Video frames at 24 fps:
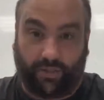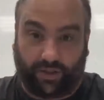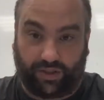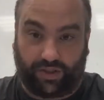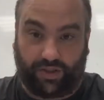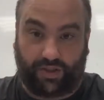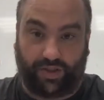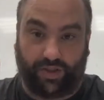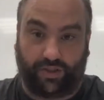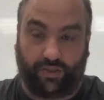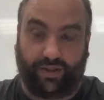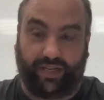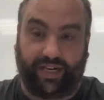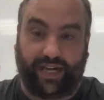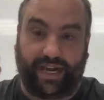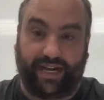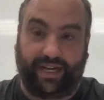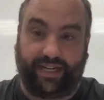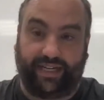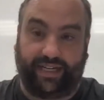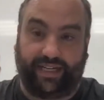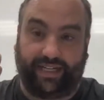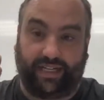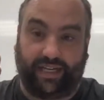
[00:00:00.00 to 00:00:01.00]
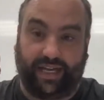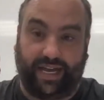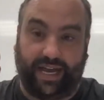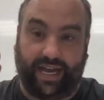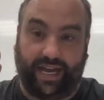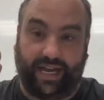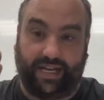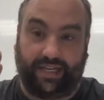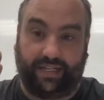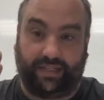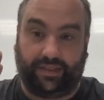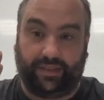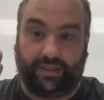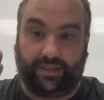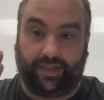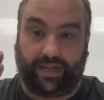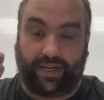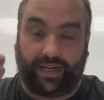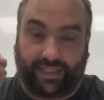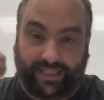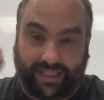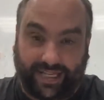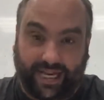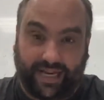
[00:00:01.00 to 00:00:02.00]
what you do in editing. And
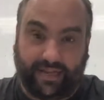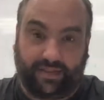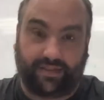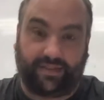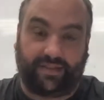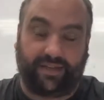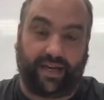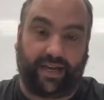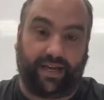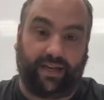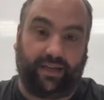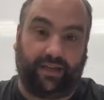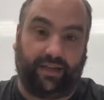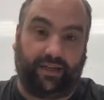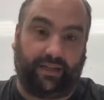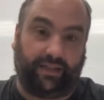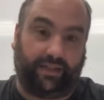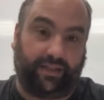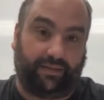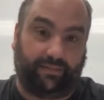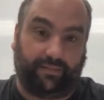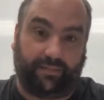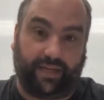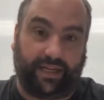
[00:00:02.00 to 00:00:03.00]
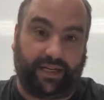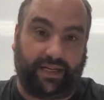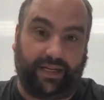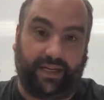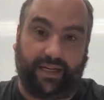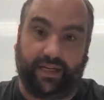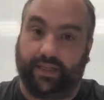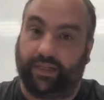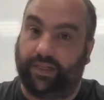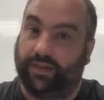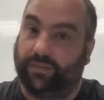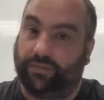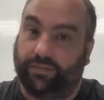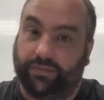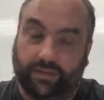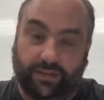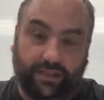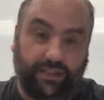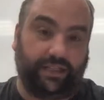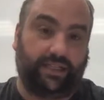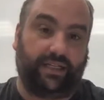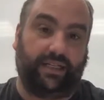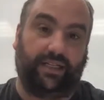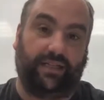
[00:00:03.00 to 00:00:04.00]
I dare say in media, you
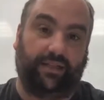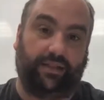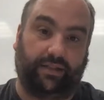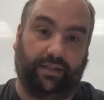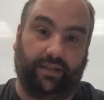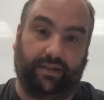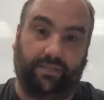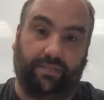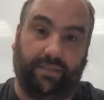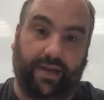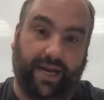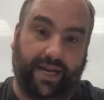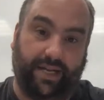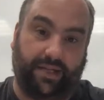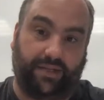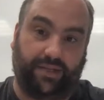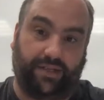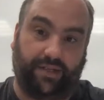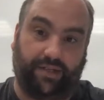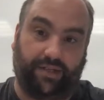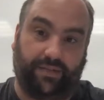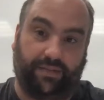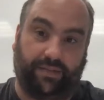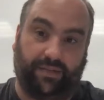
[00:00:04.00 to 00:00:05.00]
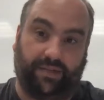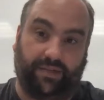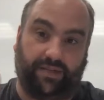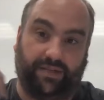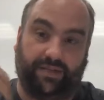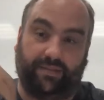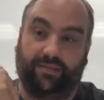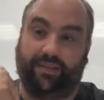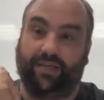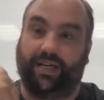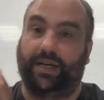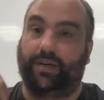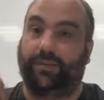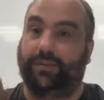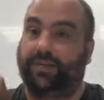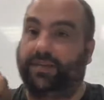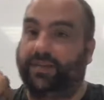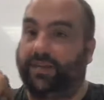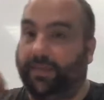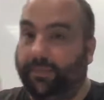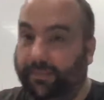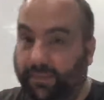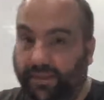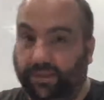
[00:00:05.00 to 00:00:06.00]
really need a lot of patience because sometimes
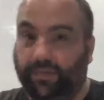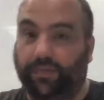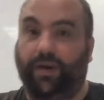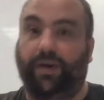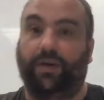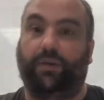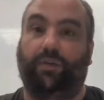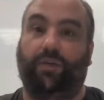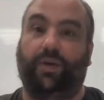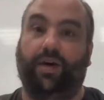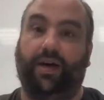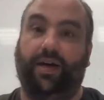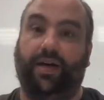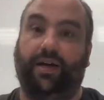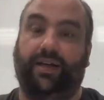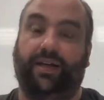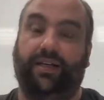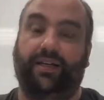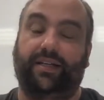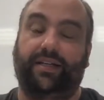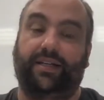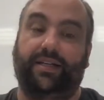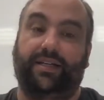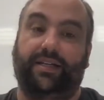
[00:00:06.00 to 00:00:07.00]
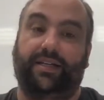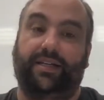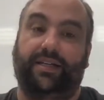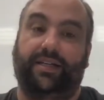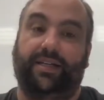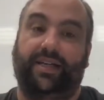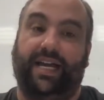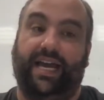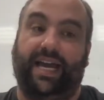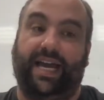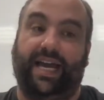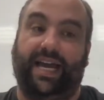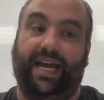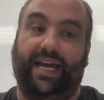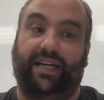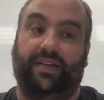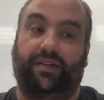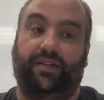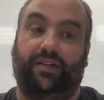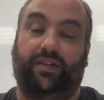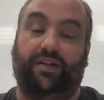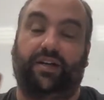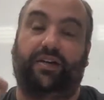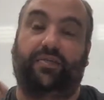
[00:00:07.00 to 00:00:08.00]
something won't work
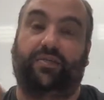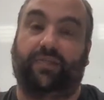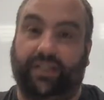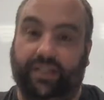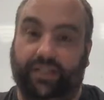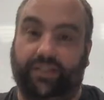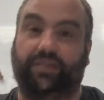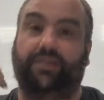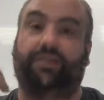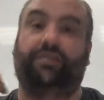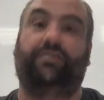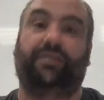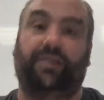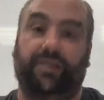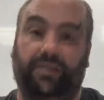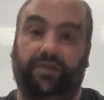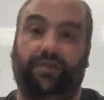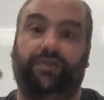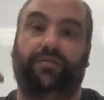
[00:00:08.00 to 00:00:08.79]
and you've got to redo,